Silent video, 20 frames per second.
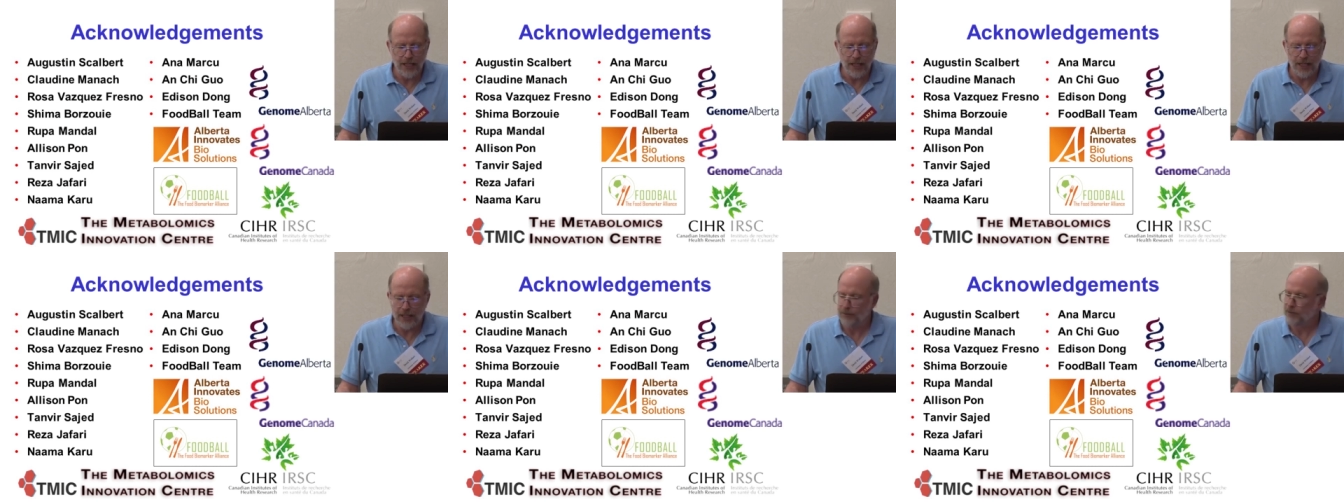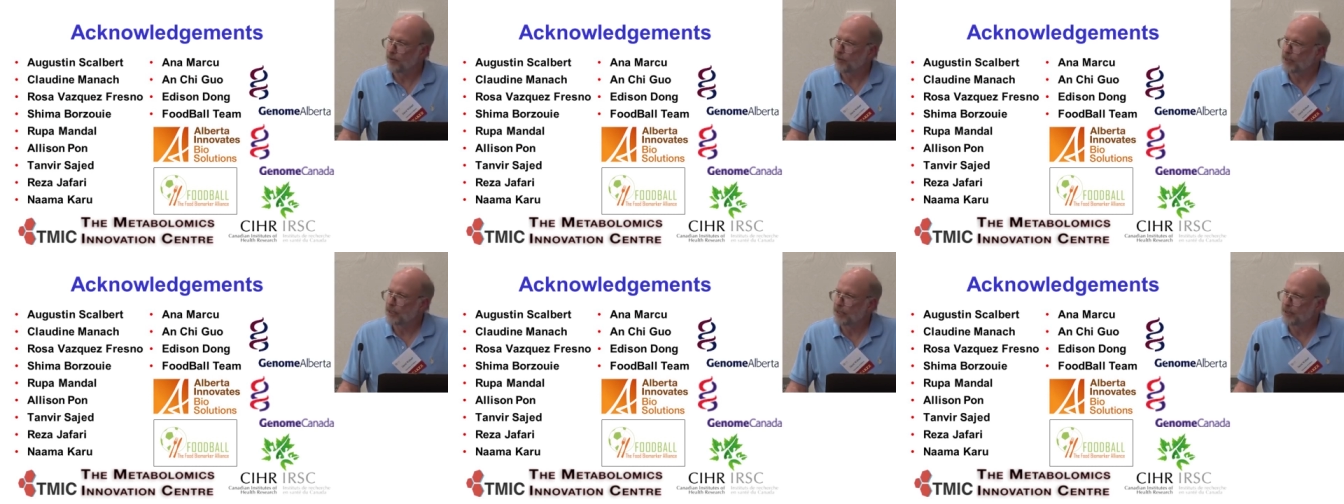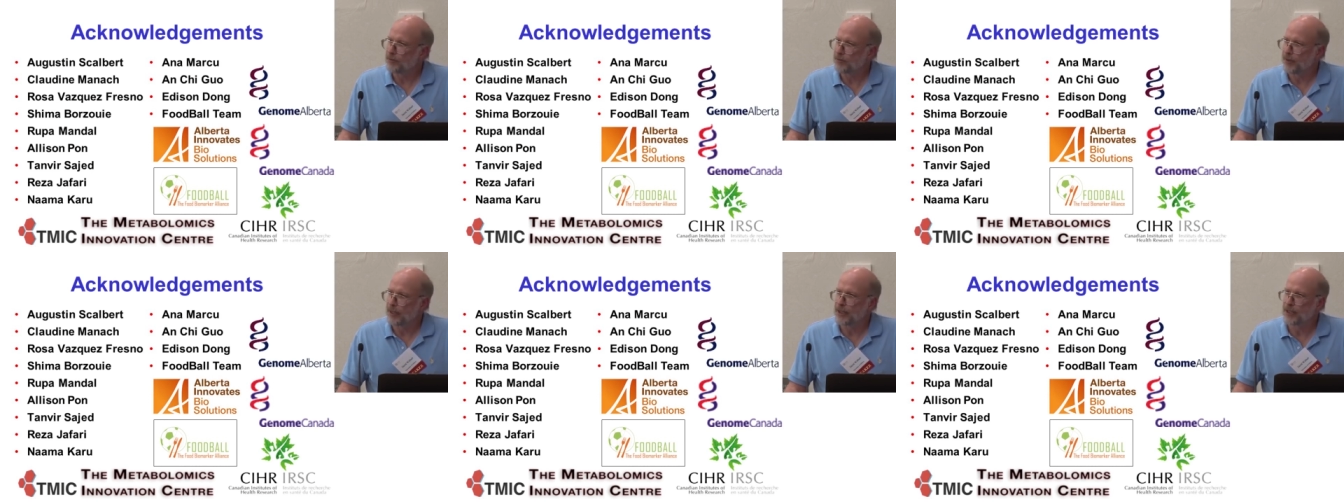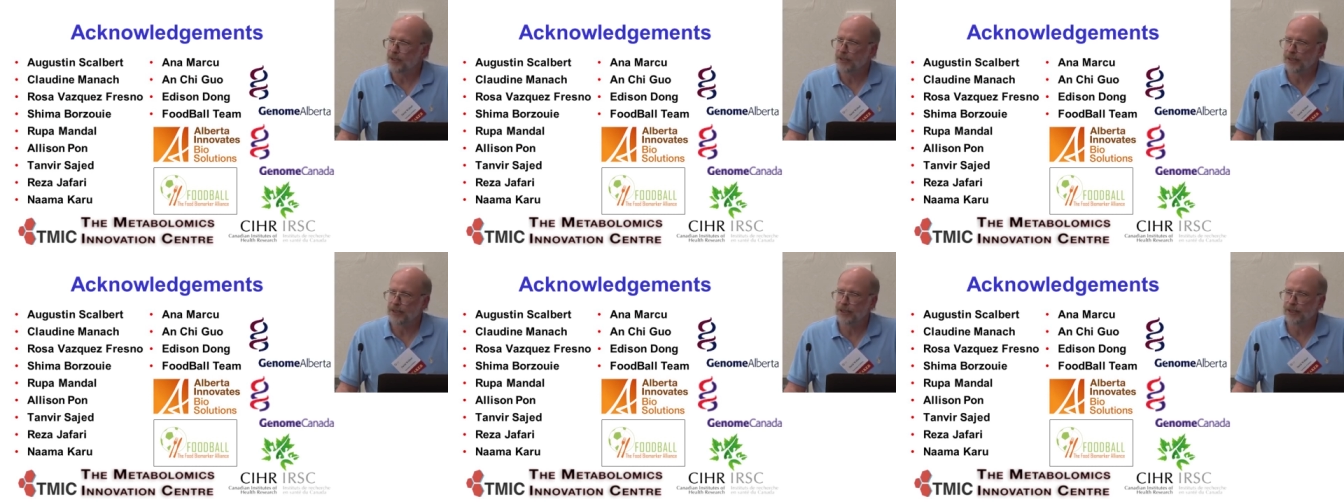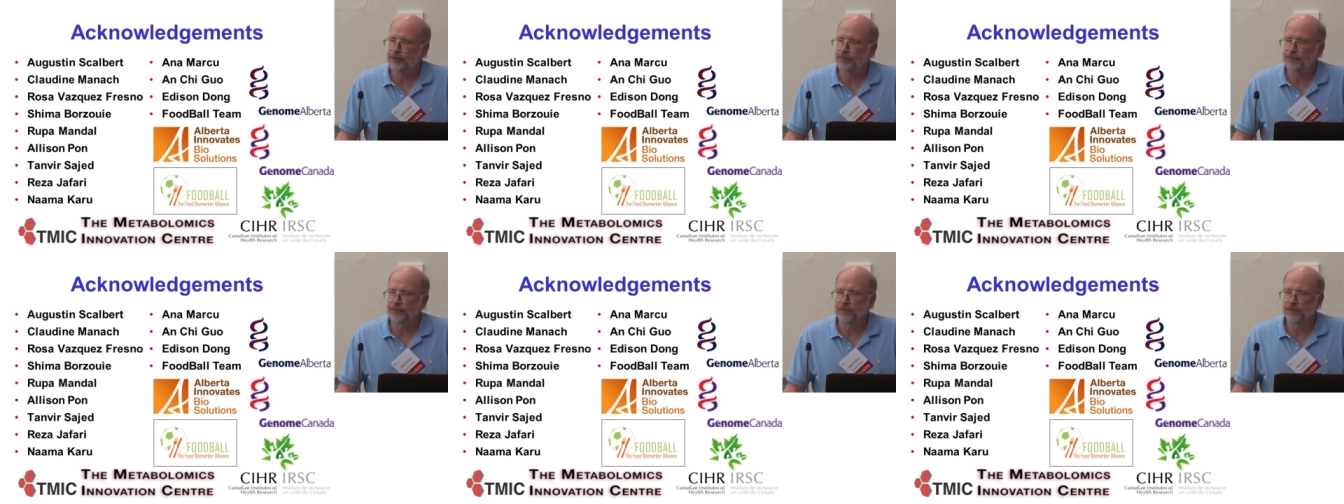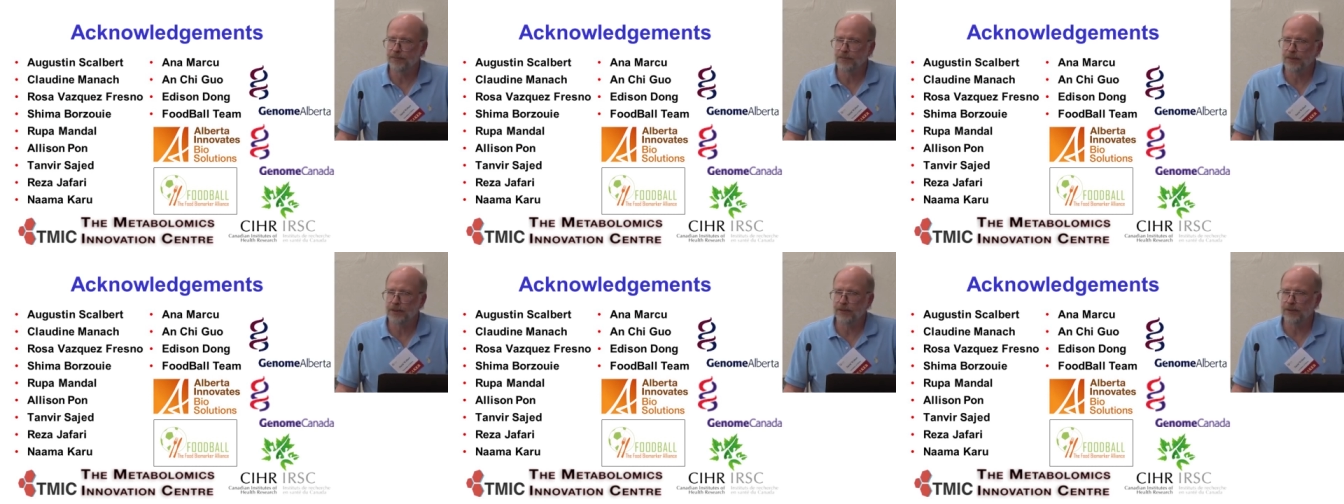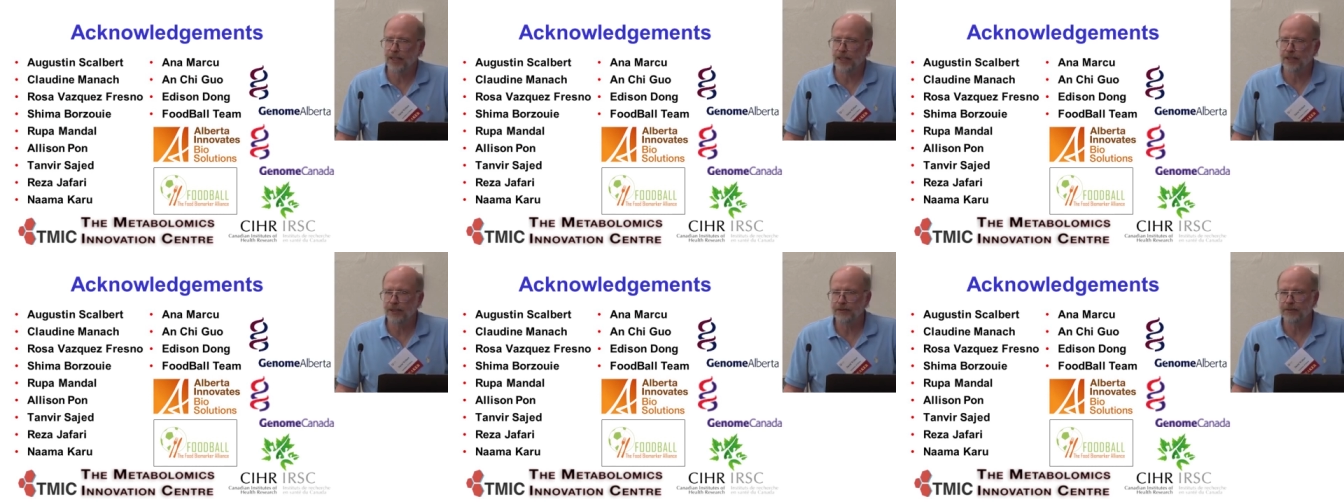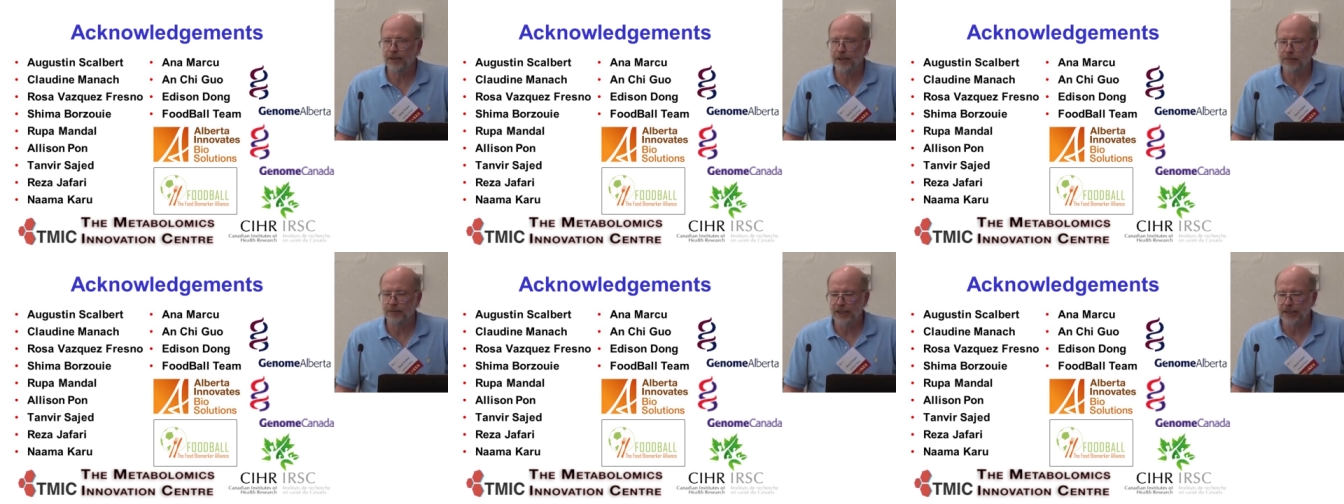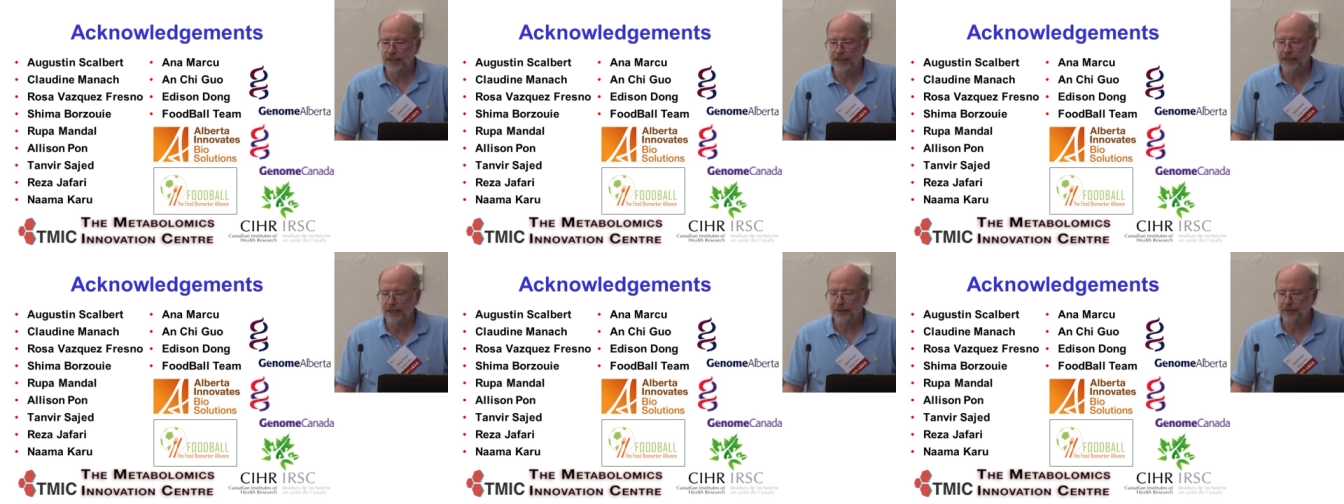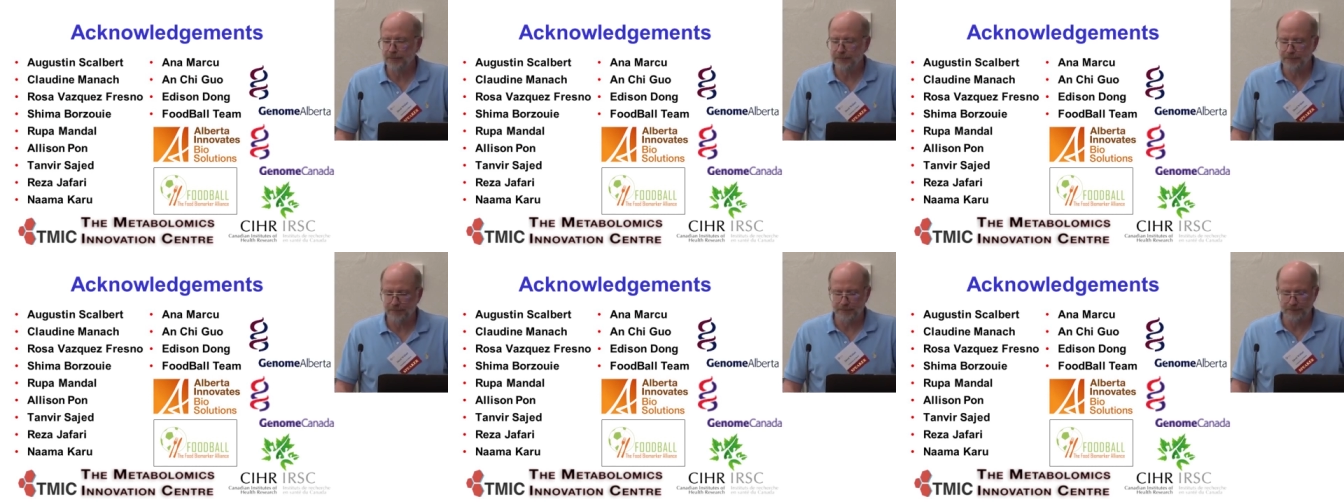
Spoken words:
and of course the funders. So thank you very much.